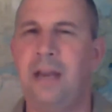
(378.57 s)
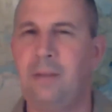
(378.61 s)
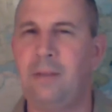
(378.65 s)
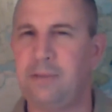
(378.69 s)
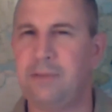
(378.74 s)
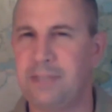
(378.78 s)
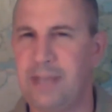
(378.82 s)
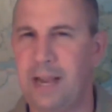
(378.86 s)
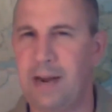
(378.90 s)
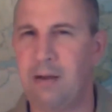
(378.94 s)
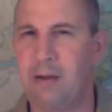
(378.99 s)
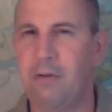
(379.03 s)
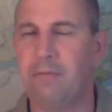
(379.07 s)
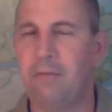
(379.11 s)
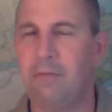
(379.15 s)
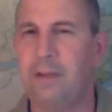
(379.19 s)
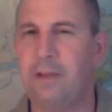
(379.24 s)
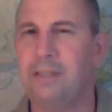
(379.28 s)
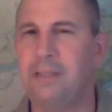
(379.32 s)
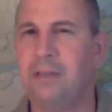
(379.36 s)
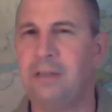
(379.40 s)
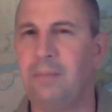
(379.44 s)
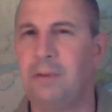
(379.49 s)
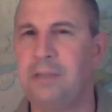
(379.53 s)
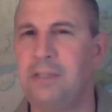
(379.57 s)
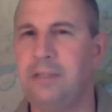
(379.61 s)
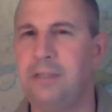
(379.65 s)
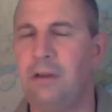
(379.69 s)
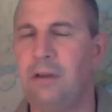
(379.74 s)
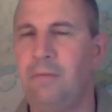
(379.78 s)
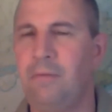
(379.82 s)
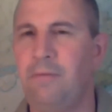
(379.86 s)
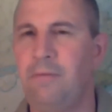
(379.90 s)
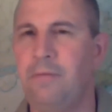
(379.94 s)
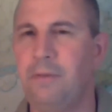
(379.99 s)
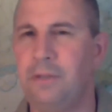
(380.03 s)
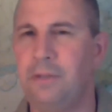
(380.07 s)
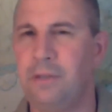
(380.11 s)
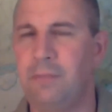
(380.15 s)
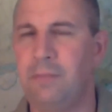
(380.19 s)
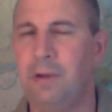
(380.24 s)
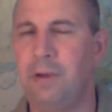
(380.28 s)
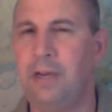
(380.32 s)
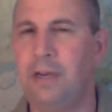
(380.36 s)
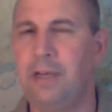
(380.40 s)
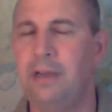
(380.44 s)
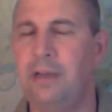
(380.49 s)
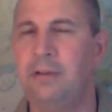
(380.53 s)
that I'm sacrificing myself for
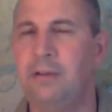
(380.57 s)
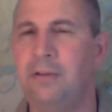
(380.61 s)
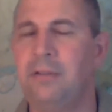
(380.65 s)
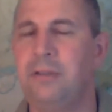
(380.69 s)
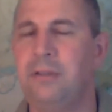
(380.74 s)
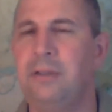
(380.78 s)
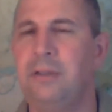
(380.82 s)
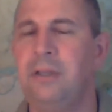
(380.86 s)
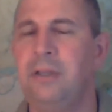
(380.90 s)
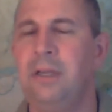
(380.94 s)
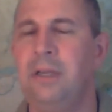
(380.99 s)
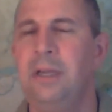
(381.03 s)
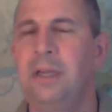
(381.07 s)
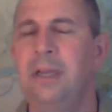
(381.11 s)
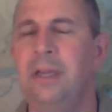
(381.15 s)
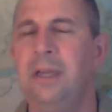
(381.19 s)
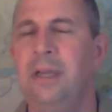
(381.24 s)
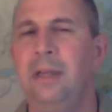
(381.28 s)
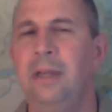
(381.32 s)
somebody else,